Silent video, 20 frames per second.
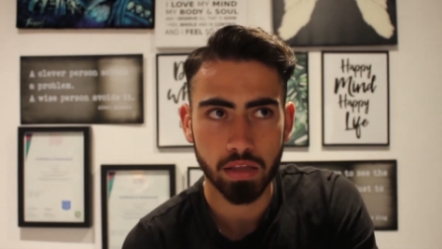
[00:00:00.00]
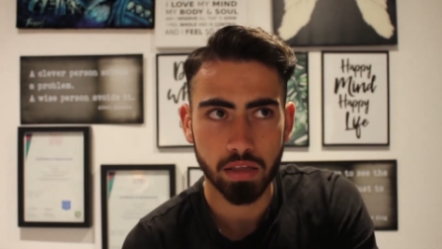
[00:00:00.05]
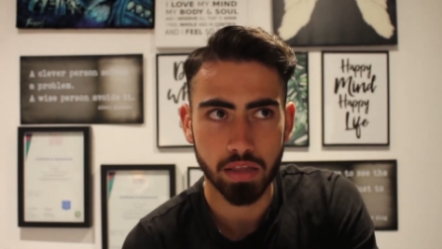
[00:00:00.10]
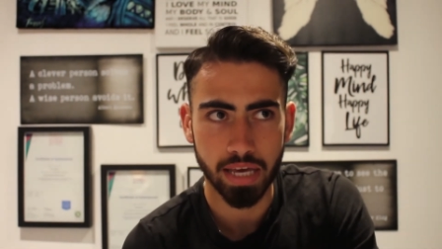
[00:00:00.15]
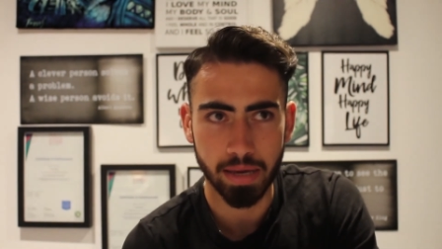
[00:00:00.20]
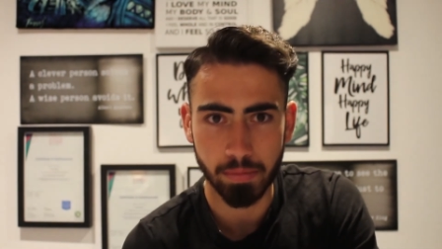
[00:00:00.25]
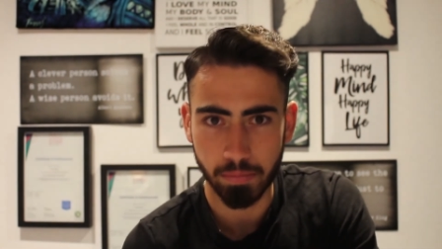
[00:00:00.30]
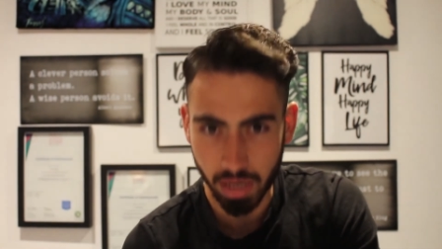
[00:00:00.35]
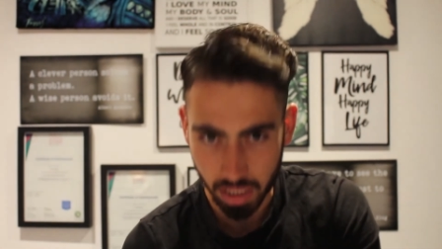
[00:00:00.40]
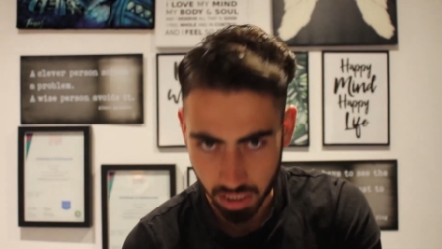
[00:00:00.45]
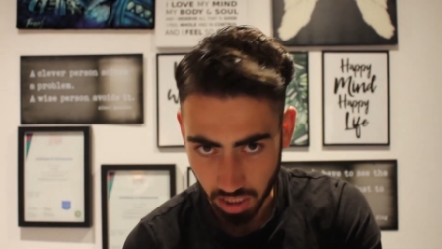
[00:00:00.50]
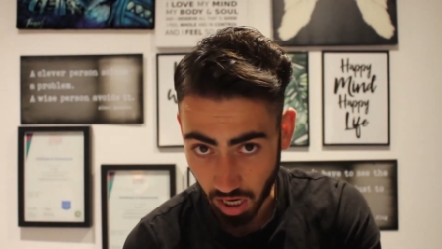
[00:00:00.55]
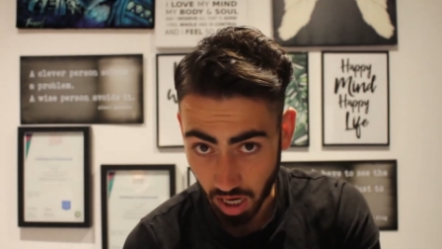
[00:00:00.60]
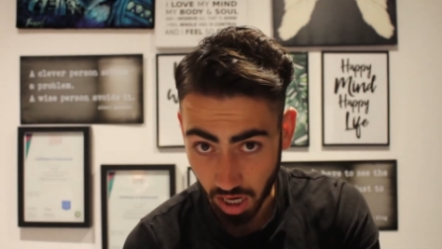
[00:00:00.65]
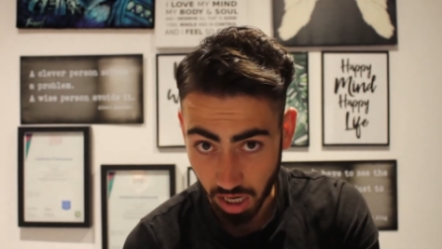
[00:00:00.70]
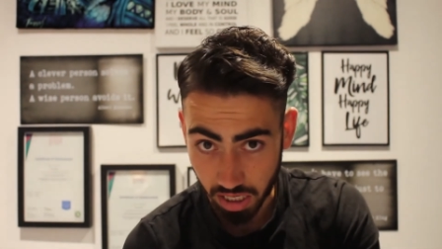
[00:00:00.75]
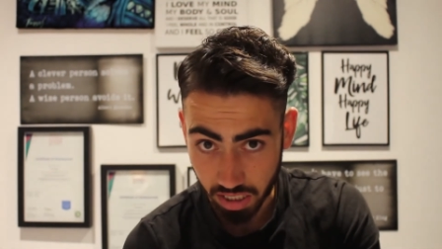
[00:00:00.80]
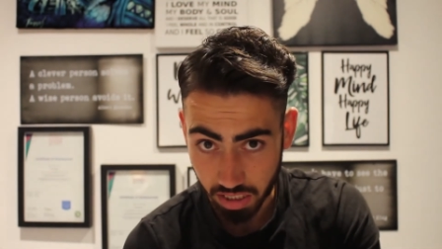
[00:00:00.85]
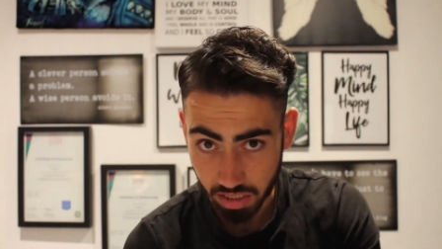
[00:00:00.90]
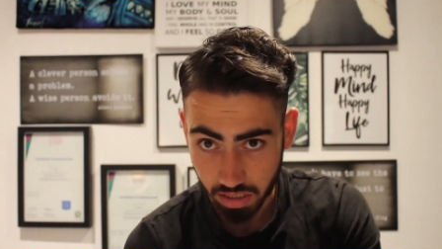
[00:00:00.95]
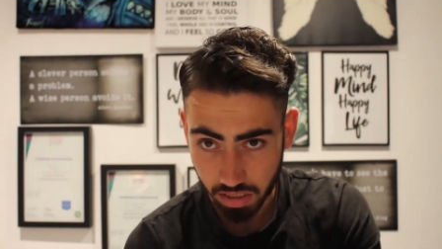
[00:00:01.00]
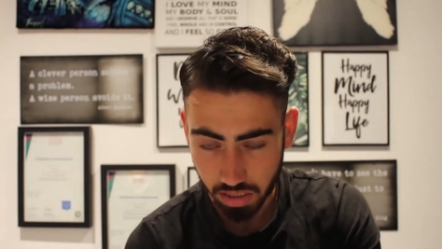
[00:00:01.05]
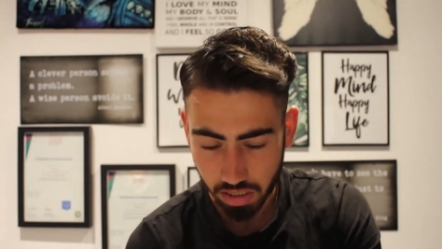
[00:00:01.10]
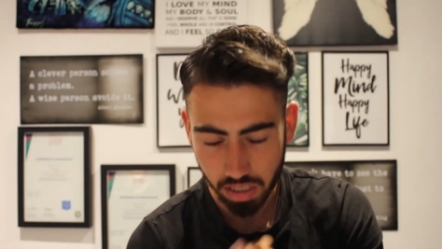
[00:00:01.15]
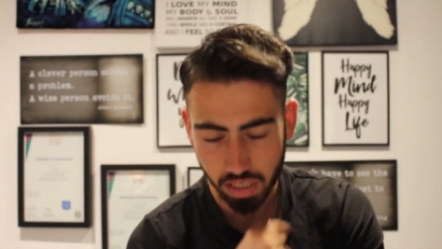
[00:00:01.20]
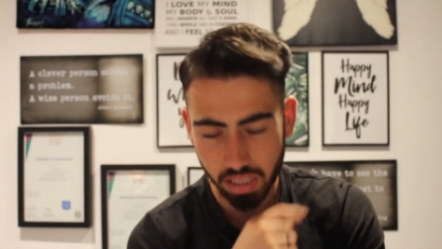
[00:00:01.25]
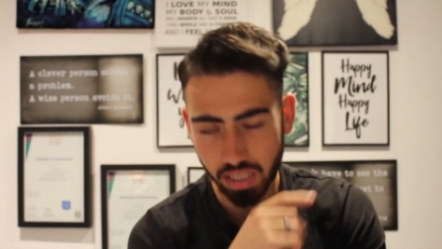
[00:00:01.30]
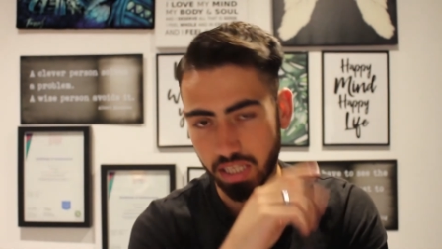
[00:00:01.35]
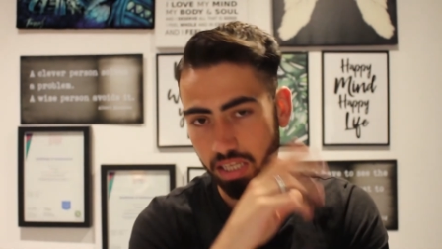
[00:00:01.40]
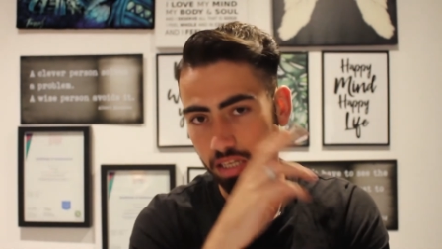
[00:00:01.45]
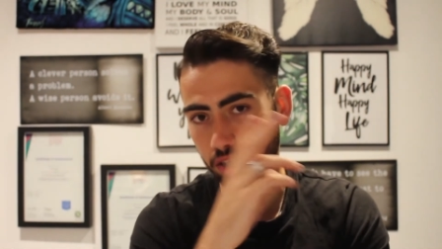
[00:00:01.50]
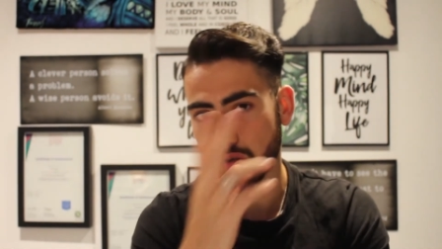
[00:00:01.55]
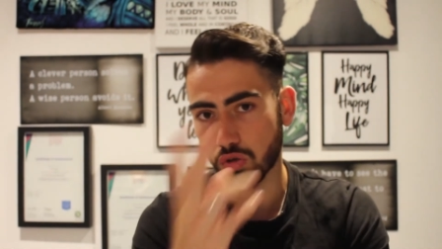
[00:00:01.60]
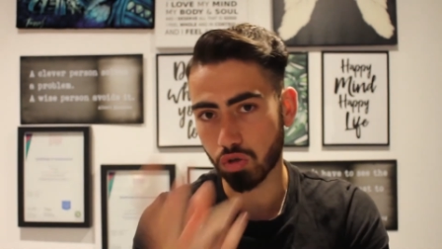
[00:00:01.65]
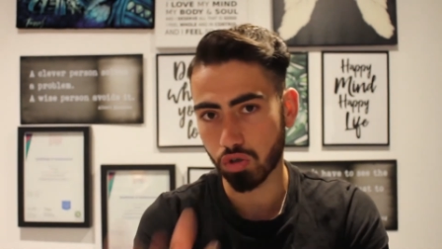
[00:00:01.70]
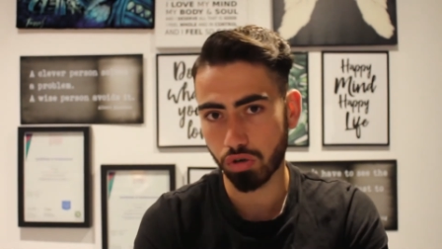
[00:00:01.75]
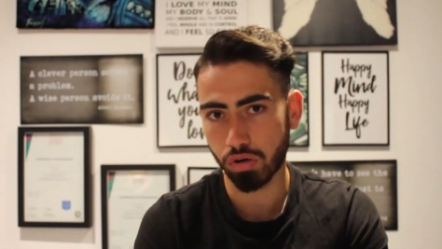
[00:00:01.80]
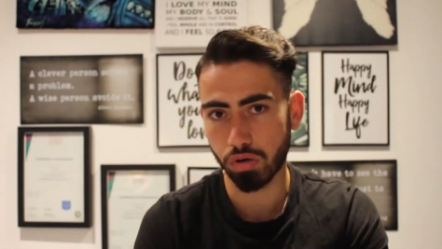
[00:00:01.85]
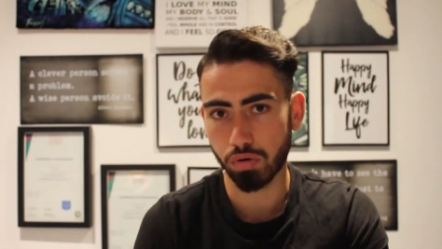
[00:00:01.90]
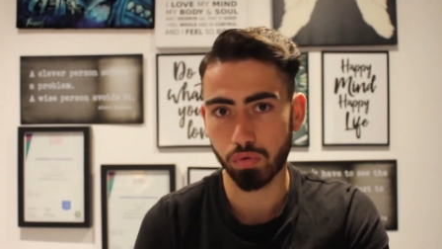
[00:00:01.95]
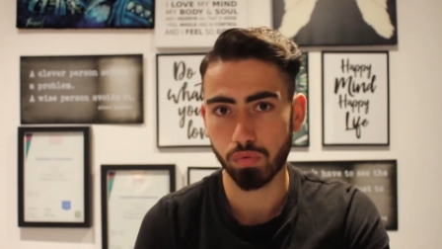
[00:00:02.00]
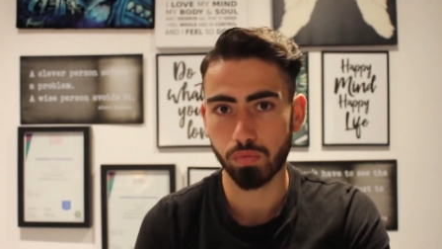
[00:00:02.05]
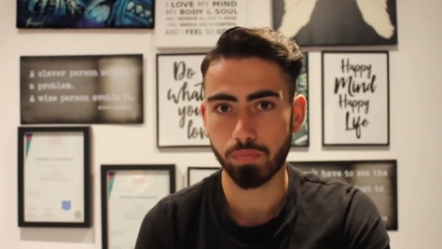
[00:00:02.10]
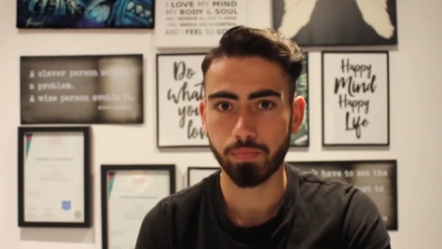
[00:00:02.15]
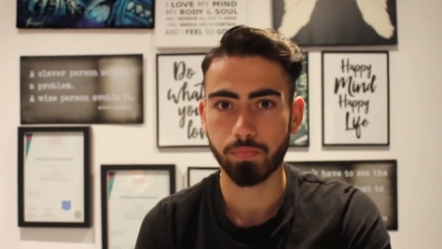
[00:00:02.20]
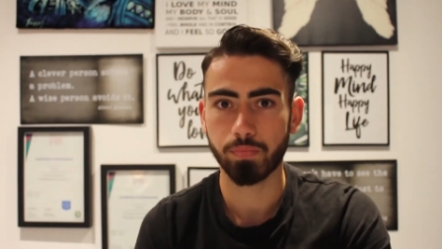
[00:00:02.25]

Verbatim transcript: the hypnotized. This is not true.